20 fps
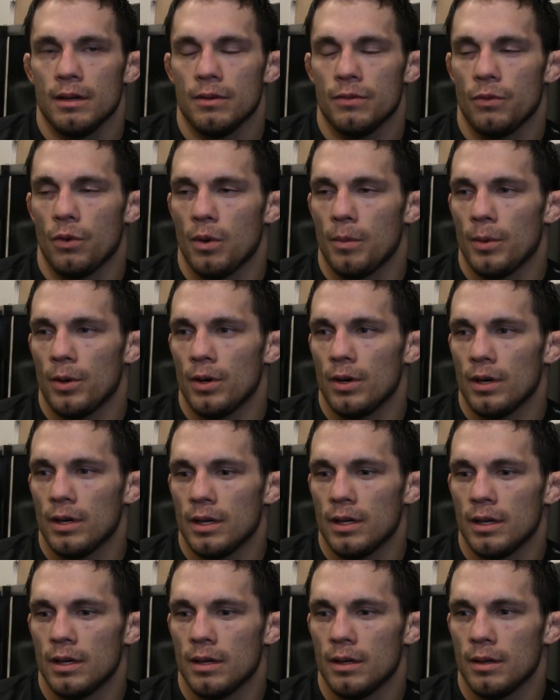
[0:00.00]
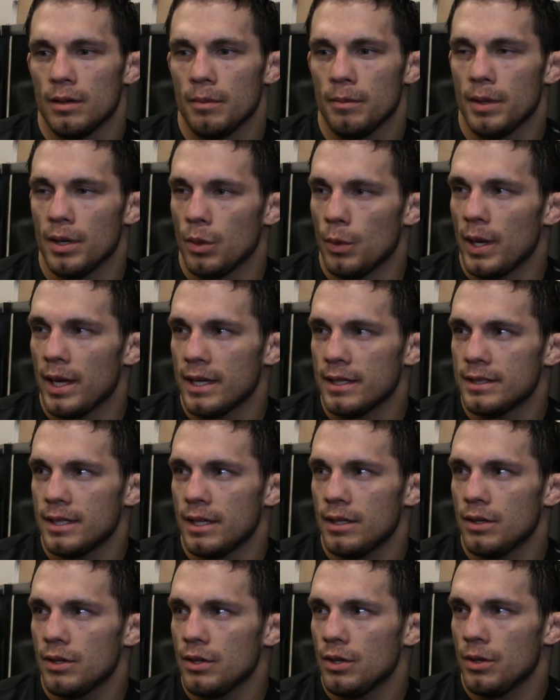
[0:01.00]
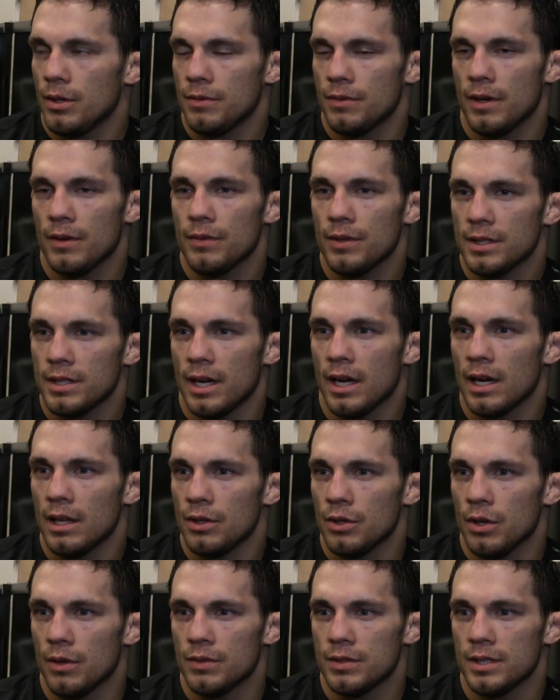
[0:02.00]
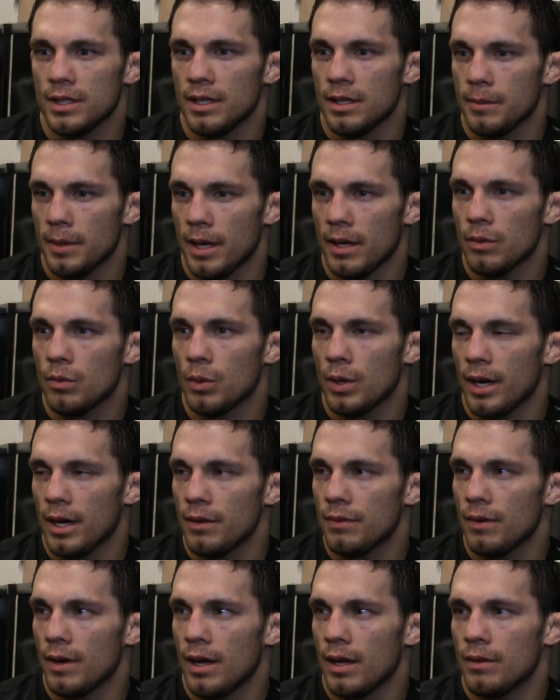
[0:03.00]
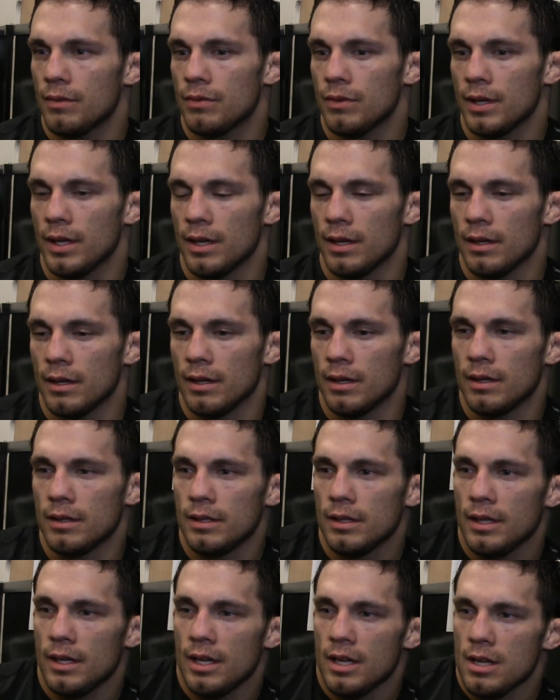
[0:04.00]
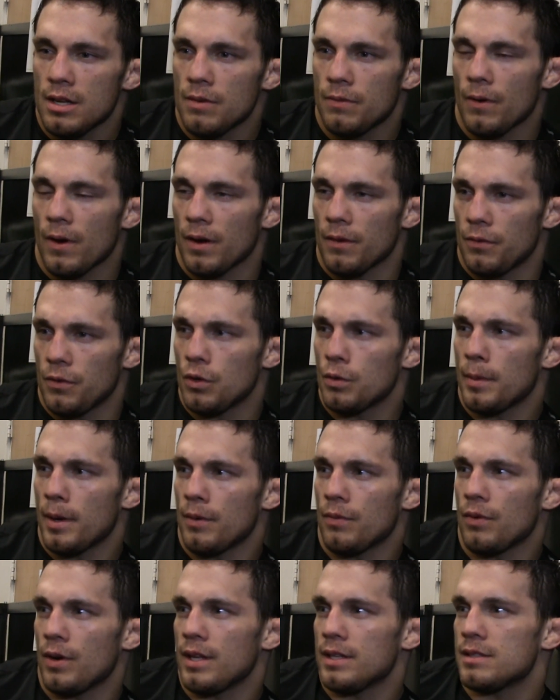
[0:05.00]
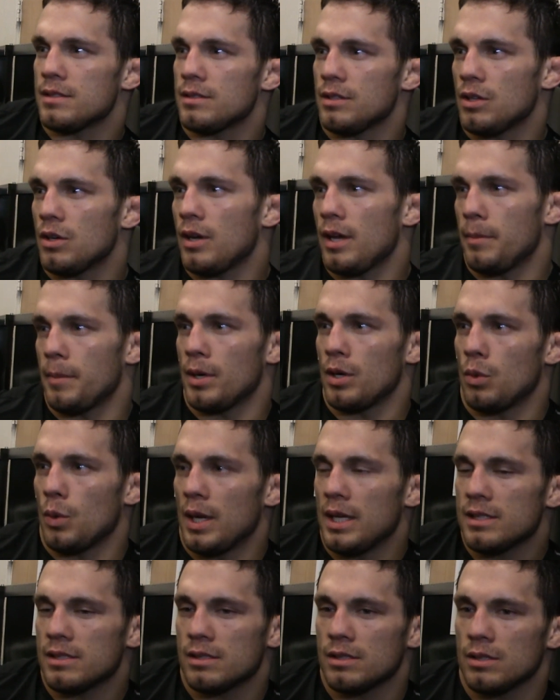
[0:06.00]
former middleweight contender. He fought for the title in the UFC at 185, and fought a few of my friends, at middleweight.